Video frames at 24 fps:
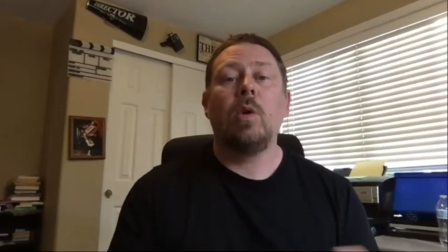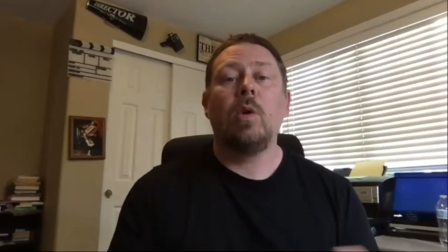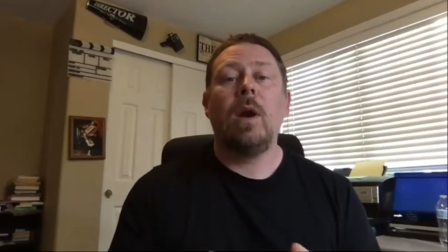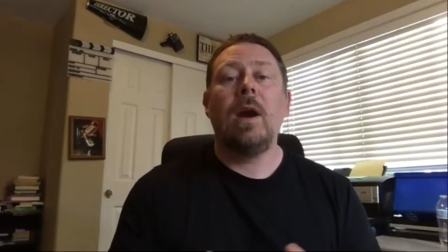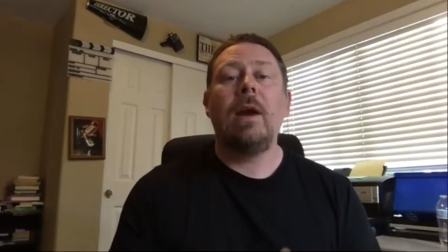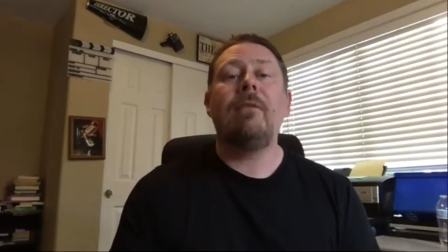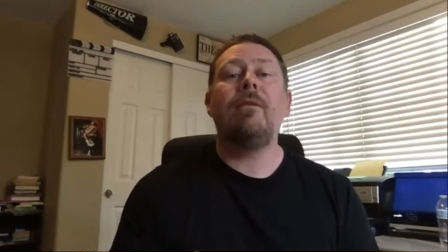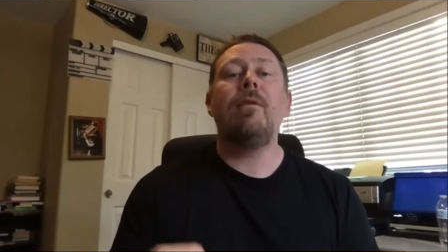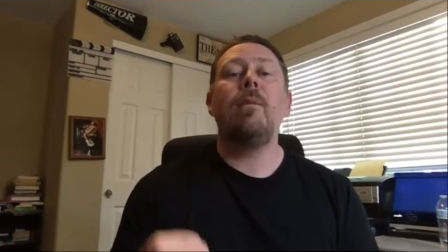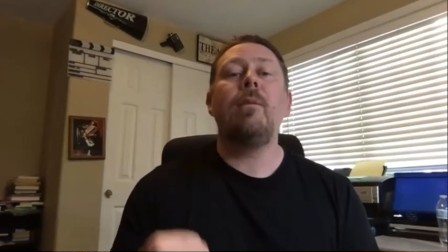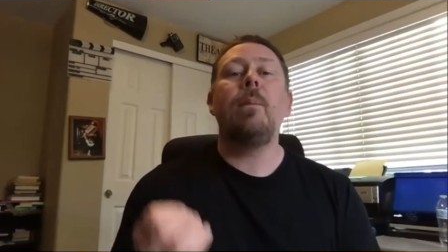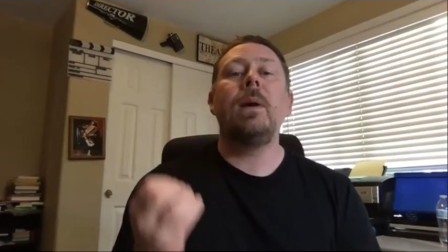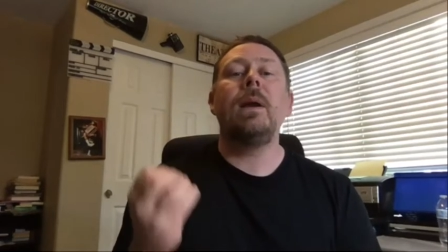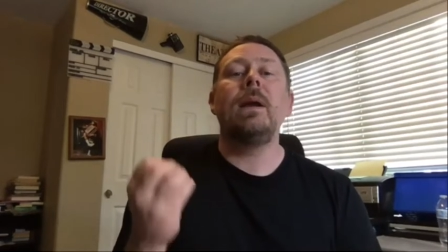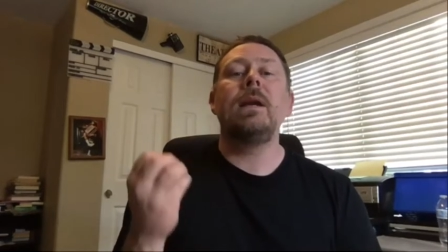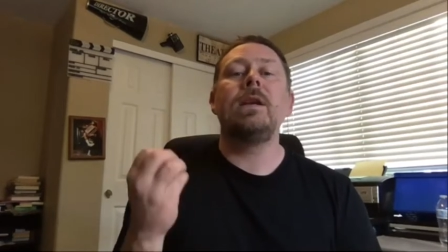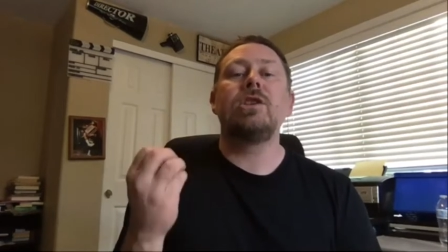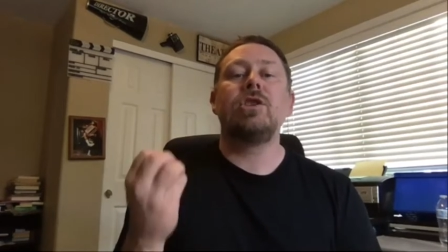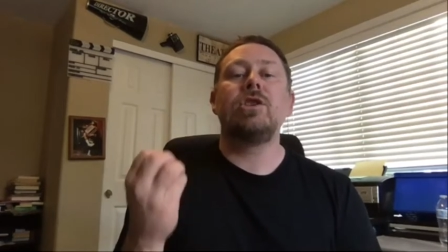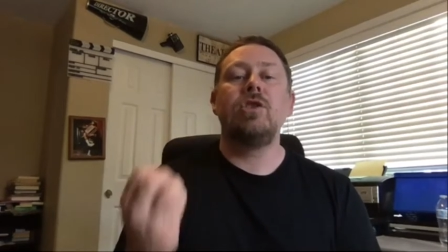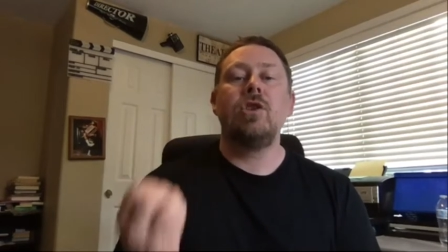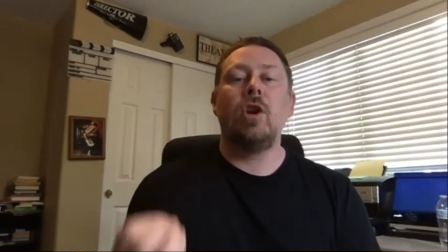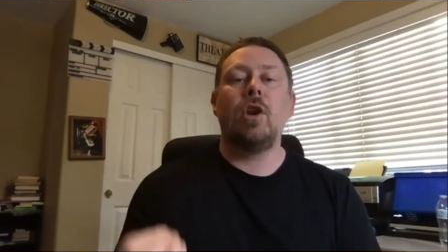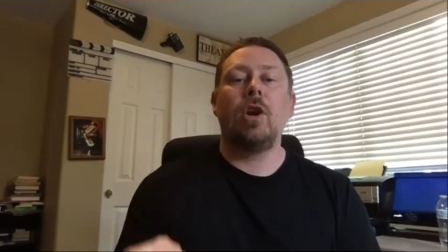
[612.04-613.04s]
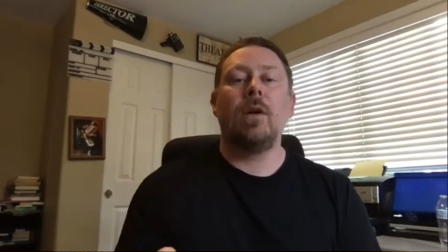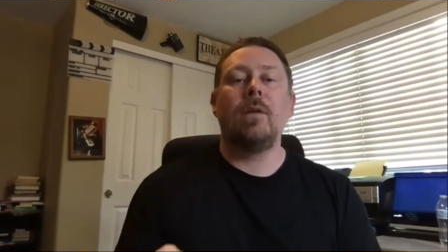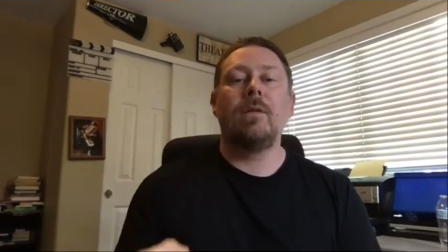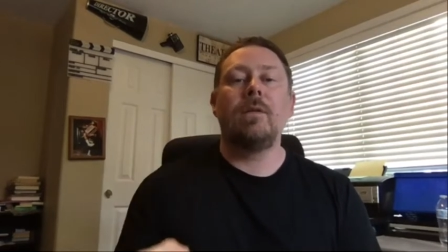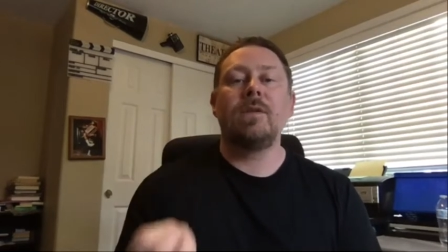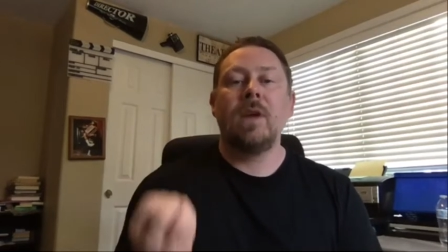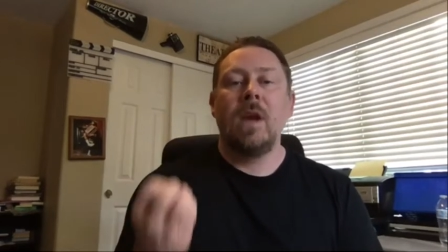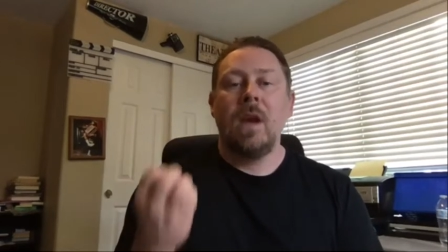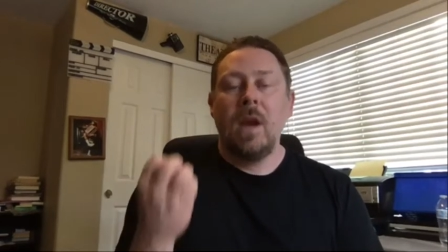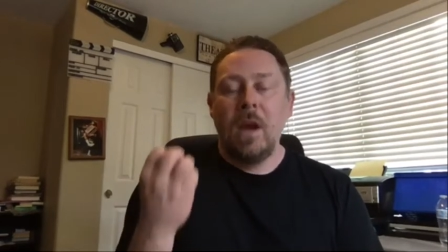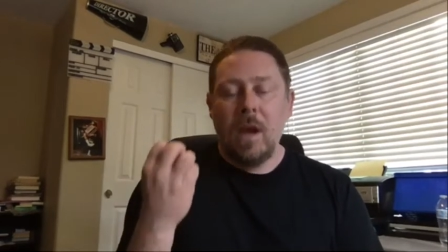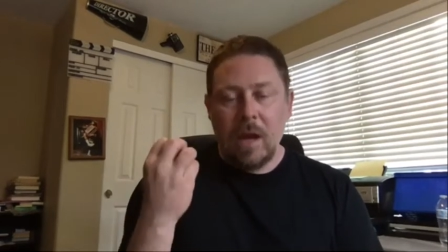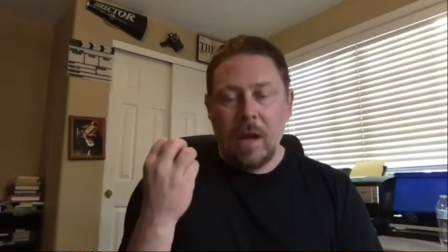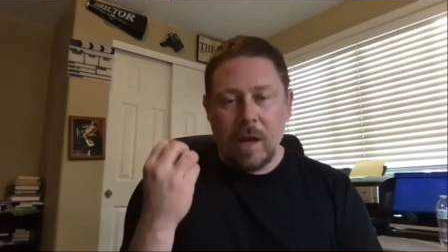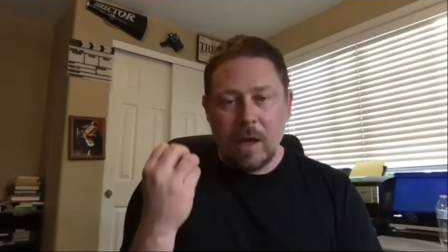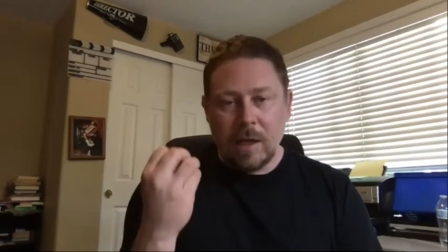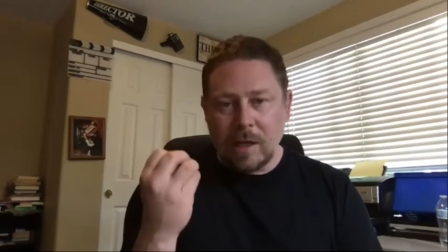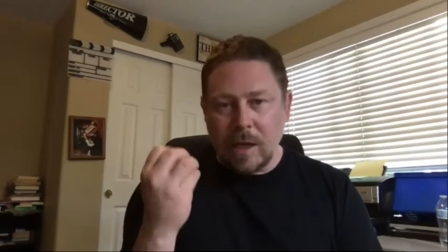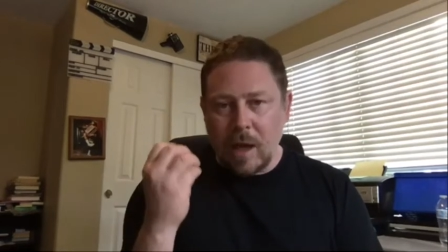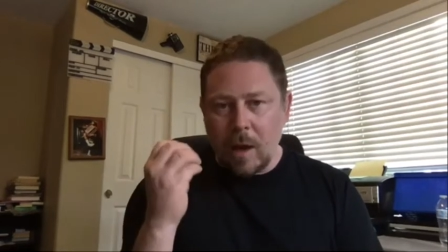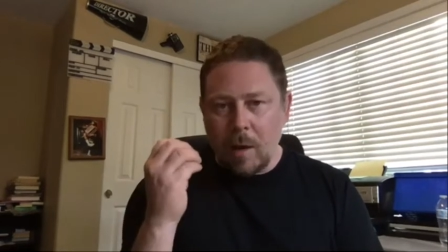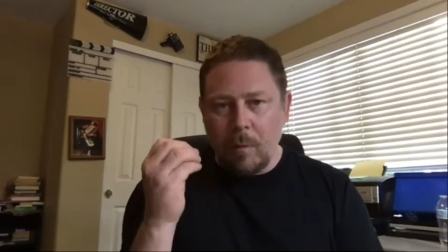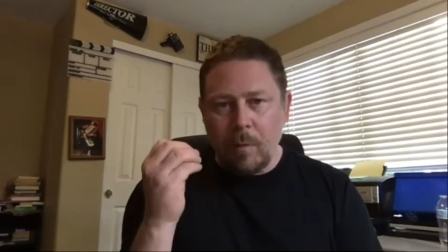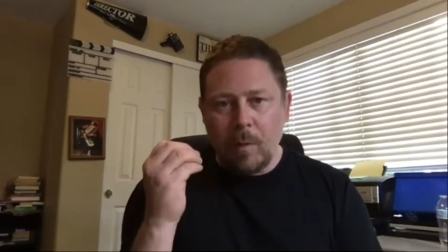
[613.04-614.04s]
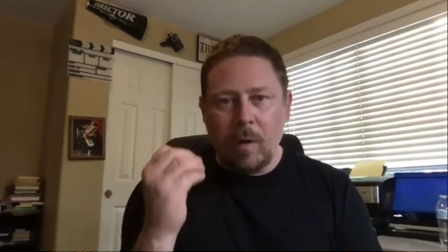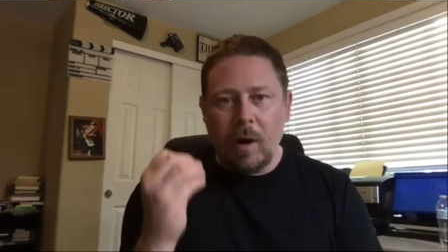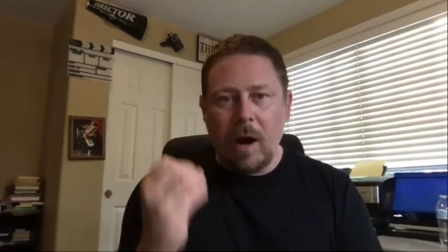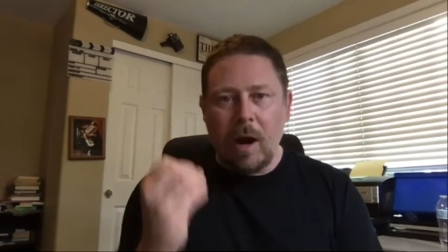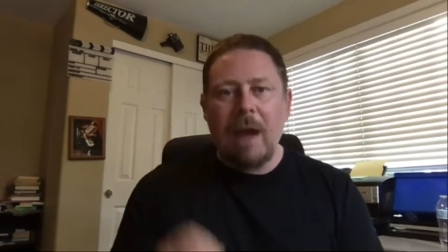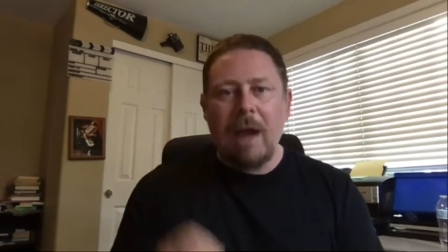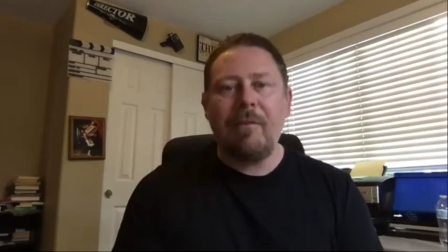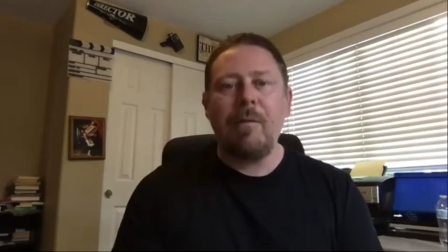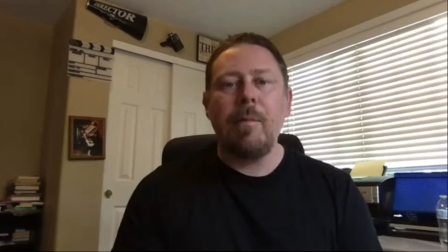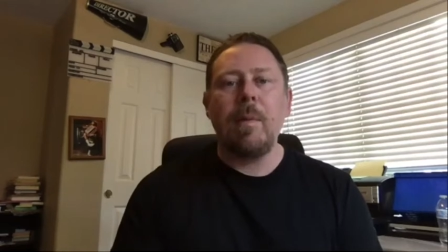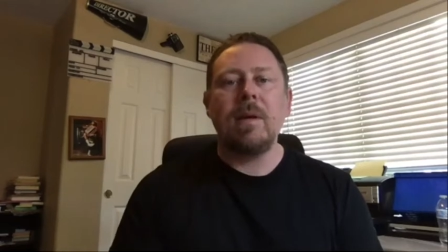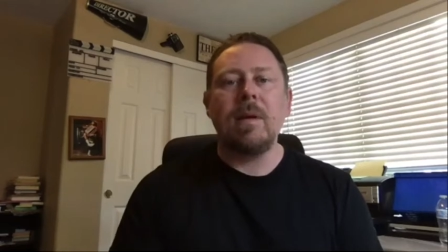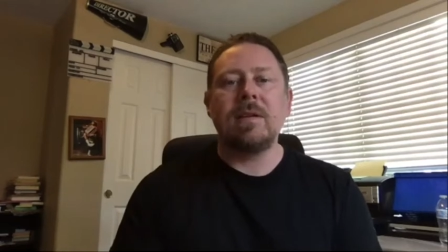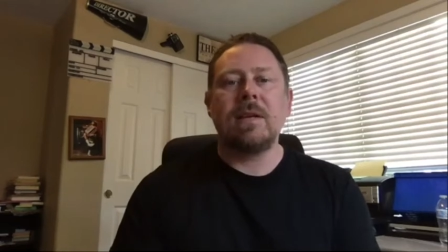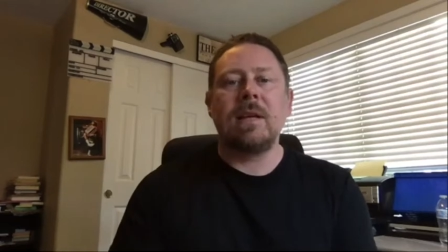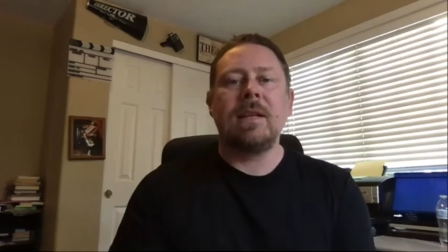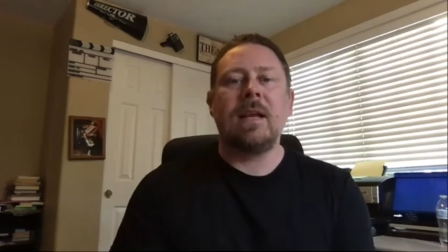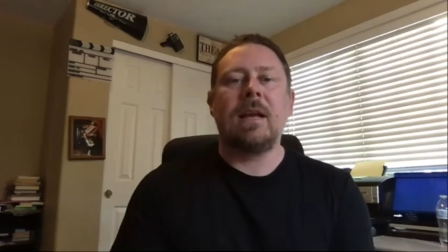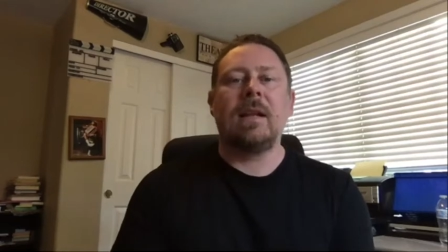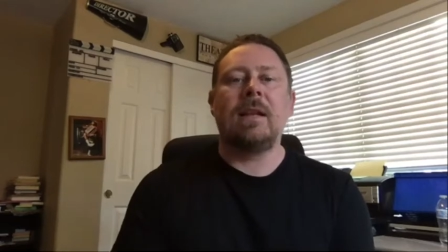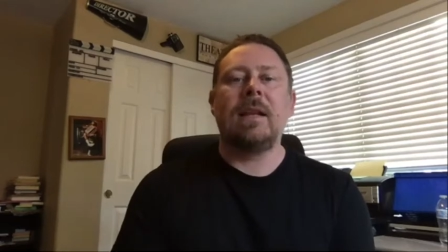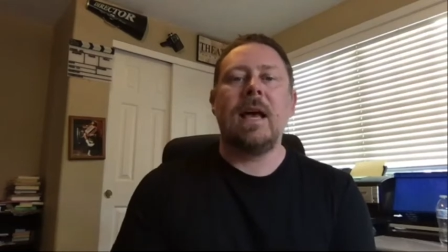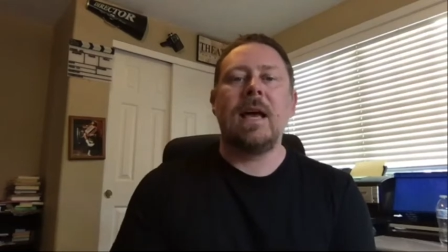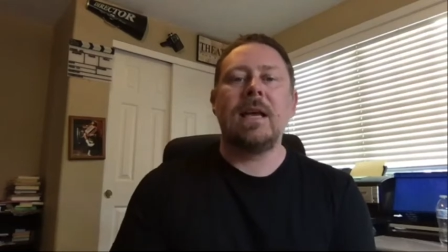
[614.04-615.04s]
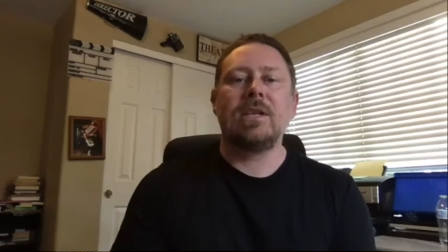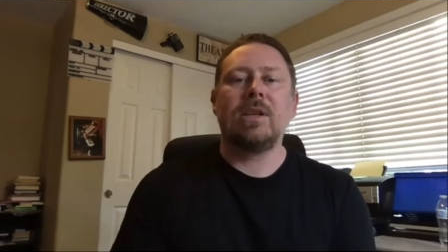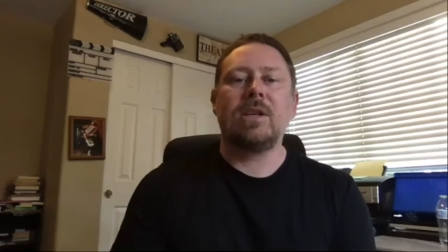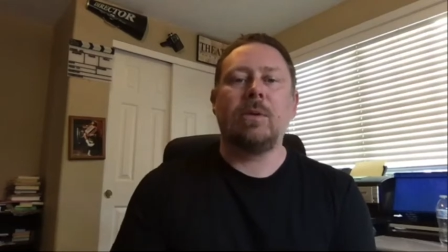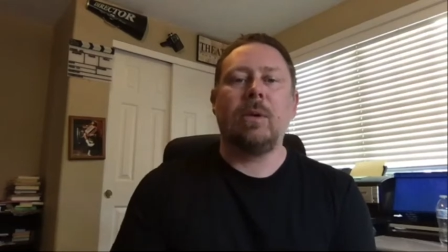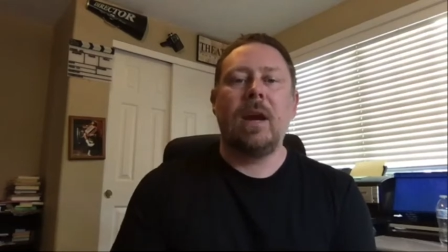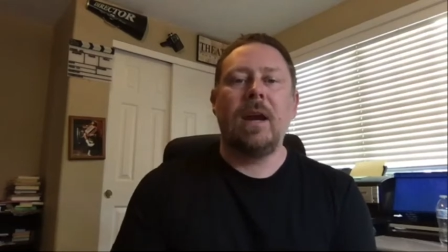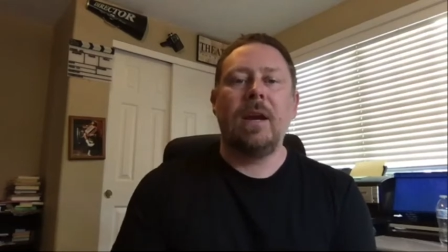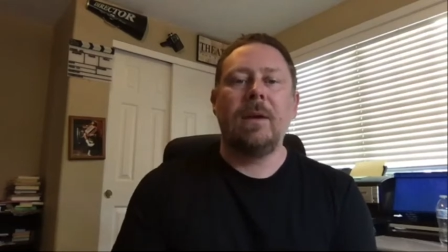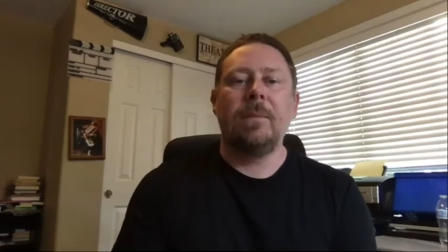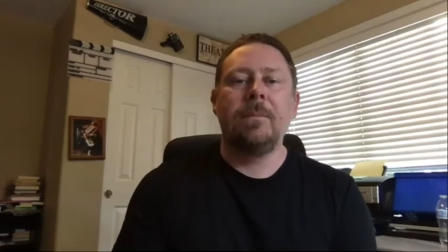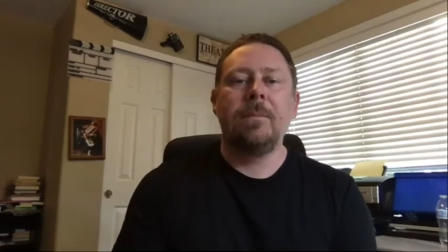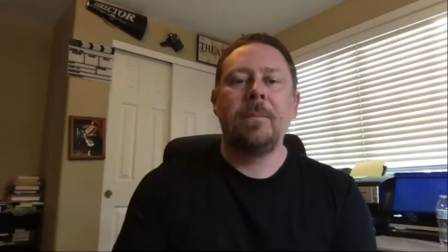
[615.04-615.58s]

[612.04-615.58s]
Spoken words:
everybody's nerves is everybody's on that last thread.